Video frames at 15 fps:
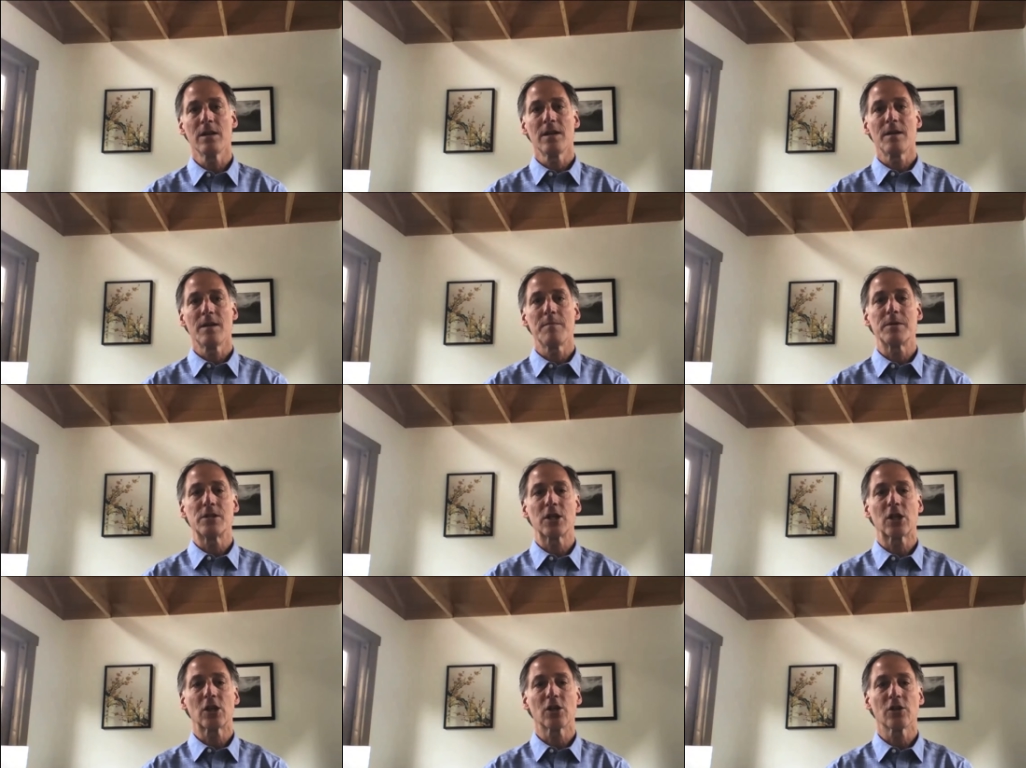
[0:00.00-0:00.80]
In
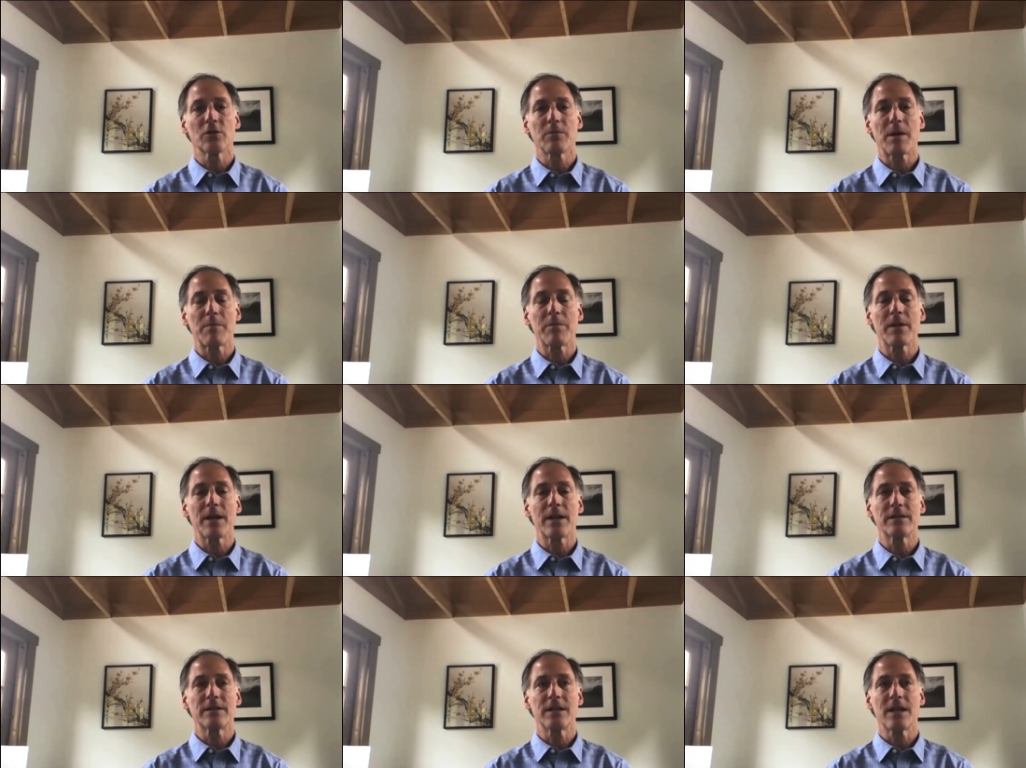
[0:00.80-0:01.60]
particular, my
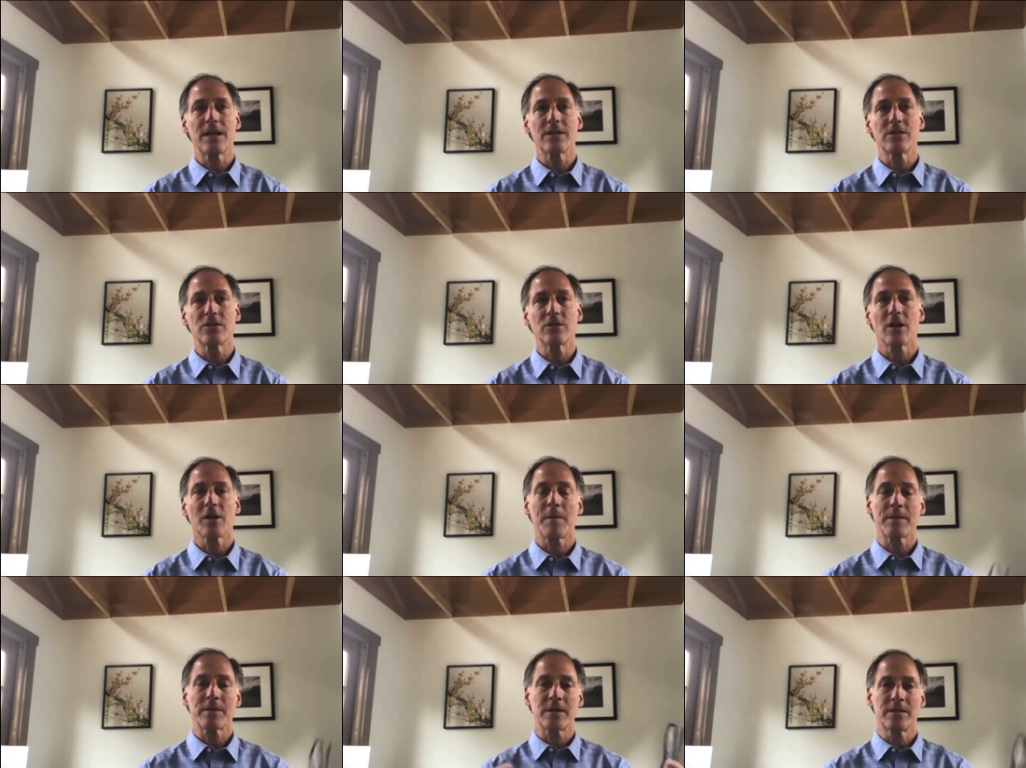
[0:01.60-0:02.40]
plan today is to talk
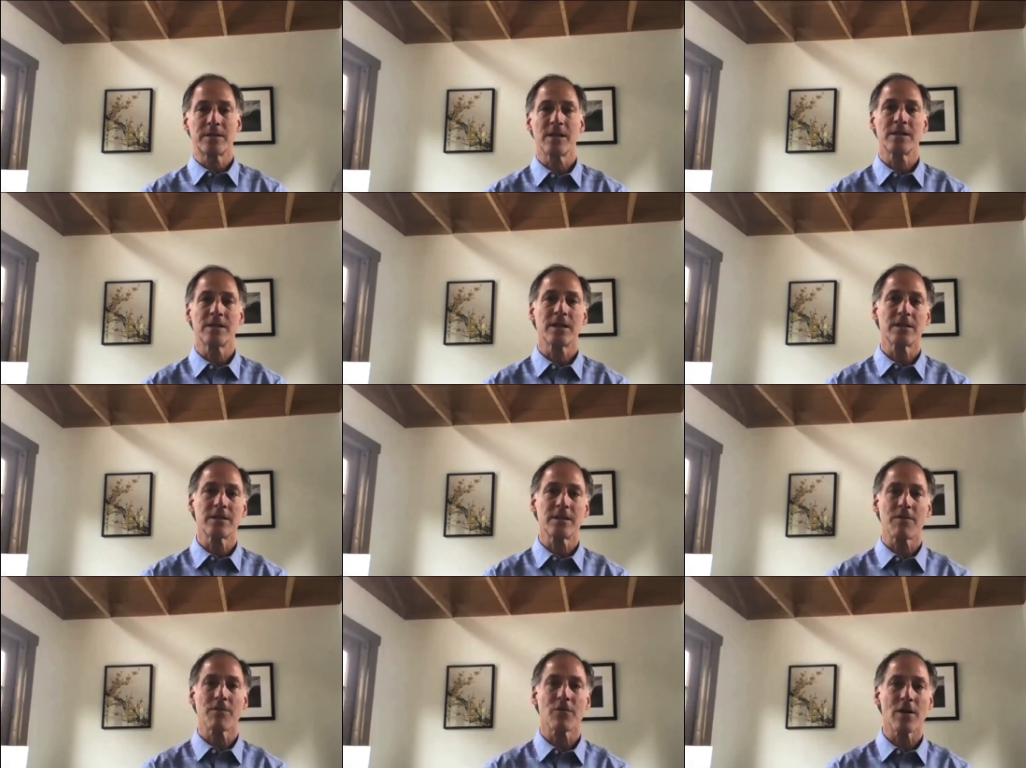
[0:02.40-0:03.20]
about statistics
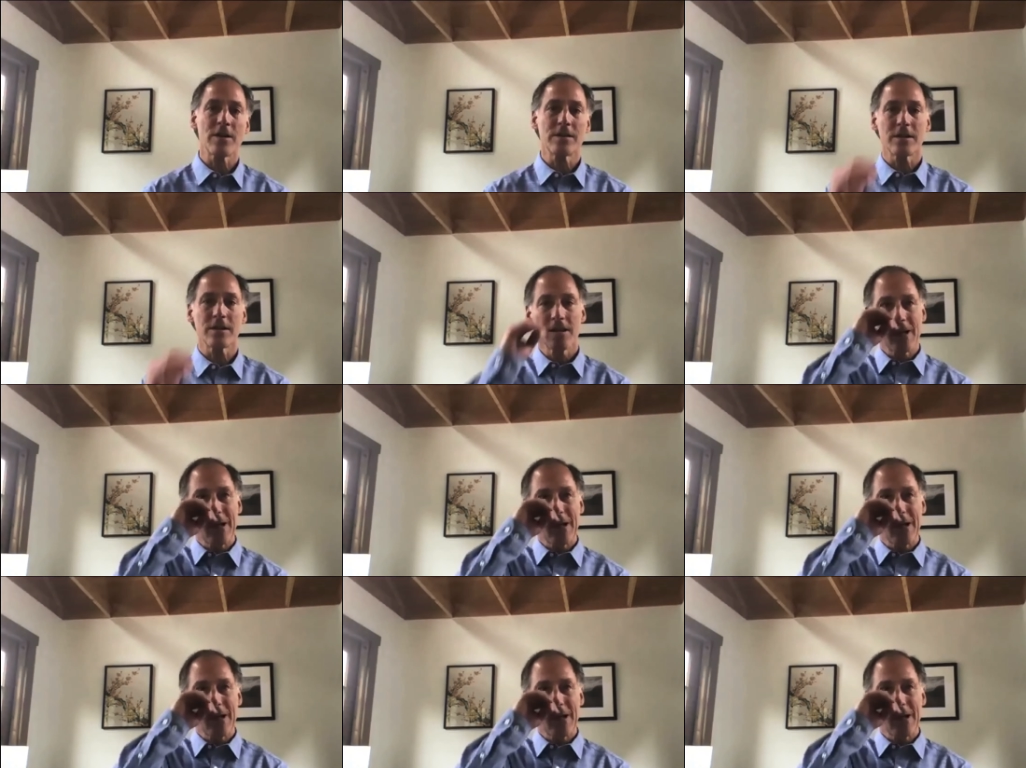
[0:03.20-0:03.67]
up front,